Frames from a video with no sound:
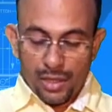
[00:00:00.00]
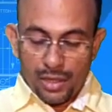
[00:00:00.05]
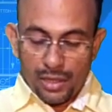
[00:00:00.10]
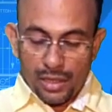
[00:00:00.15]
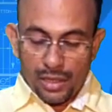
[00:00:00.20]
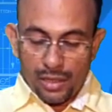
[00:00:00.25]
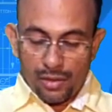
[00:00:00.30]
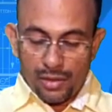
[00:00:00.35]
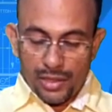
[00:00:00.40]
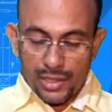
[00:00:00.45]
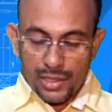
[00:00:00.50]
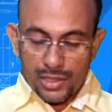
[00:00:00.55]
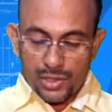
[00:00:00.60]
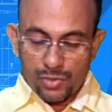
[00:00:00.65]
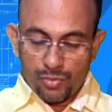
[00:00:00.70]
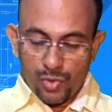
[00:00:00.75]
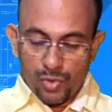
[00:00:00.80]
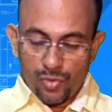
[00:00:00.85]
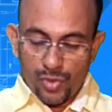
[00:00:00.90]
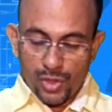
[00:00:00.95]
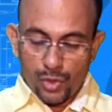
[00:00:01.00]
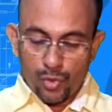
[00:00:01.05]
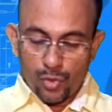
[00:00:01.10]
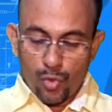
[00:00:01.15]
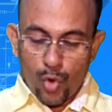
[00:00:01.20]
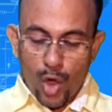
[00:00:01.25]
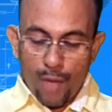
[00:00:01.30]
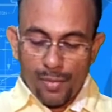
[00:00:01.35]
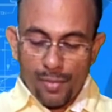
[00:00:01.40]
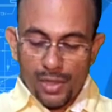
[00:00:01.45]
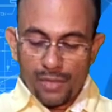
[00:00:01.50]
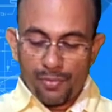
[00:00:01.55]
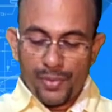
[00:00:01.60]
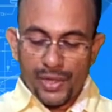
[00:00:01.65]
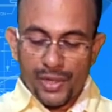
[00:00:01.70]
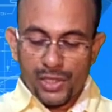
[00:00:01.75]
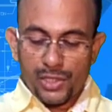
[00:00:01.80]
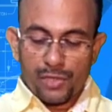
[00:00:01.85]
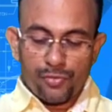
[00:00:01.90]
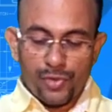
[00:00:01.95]
Now let's move on to common
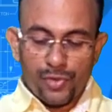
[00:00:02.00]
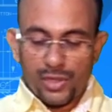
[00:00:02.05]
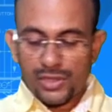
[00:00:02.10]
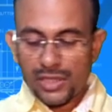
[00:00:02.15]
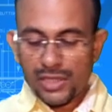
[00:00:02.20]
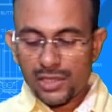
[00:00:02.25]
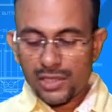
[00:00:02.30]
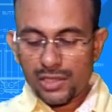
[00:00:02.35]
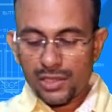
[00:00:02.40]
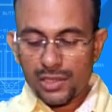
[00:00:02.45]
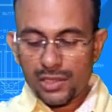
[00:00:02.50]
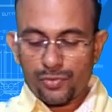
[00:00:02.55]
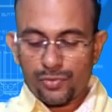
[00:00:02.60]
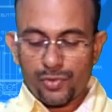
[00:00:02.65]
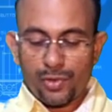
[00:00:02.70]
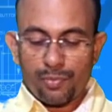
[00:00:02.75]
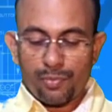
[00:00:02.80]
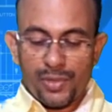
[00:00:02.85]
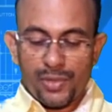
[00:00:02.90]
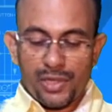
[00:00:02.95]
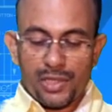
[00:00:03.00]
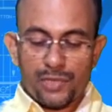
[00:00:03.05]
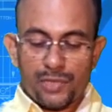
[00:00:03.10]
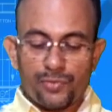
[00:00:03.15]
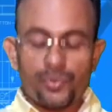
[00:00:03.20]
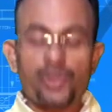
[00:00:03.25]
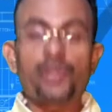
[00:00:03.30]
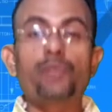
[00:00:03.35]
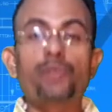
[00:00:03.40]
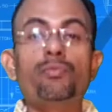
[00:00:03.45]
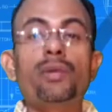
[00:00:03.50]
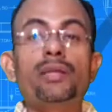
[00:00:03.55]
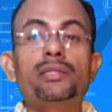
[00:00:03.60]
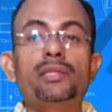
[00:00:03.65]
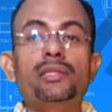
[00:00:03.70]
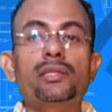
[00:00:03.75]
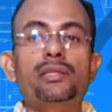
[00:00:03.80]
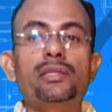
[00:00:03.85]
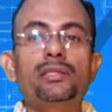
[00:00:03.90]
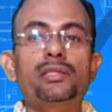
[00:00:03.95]
victory for justice, for peace, for human
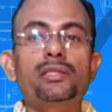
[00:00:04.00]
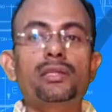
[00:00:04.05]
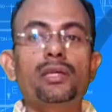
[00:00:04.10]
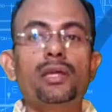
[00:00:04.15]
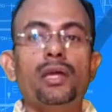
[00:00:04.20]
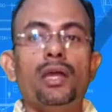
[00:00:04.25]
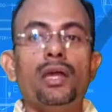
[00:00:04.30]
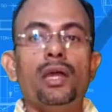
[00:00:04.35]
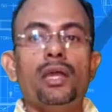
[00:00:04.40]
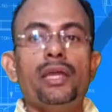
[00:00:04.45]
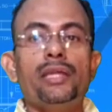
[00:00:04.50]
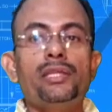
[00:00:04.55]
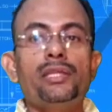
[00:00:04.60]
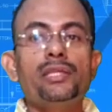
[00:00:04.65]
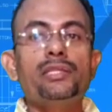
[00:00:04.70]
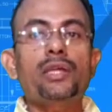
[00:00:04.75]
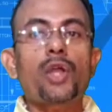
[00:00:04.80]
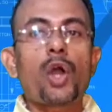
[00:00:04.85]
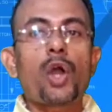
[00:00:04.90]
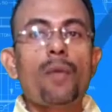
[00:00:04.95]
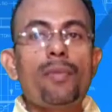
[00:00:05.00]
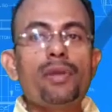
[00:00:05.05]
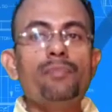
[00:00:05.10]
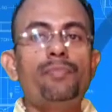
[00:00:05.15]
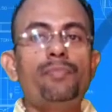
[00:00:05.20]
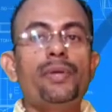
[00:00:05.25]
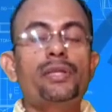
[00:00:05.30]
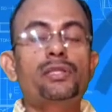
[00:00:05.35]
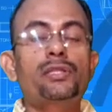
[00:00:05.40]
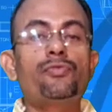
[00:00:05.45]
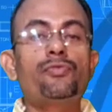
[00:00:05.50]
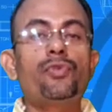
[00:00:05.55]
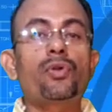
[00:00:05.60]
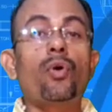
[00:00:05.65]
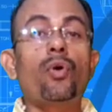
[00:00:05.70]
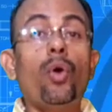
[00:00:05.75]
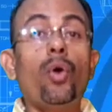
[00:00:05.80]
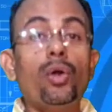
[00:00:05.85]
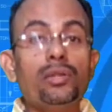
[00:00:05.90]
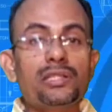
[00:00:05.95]
dignity. It is a common victory for
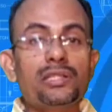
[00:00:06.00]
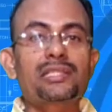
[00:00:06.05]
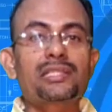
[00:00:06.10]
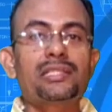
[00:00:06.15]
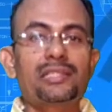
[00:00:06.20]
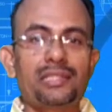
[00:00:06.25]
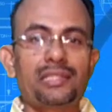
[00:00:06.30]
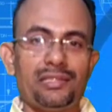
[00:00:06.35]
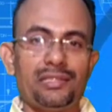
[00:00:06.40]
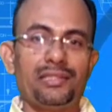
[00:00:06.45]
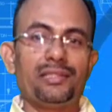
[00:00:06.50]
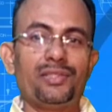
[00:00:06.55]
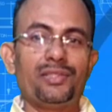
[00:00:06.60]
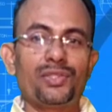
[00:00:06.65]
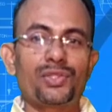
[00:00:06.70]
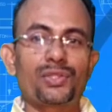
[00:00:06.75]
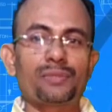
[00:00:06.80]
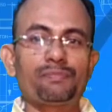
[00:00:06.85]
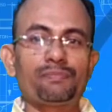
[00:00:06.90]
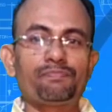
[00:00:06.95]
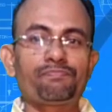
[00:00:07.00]
all the citizens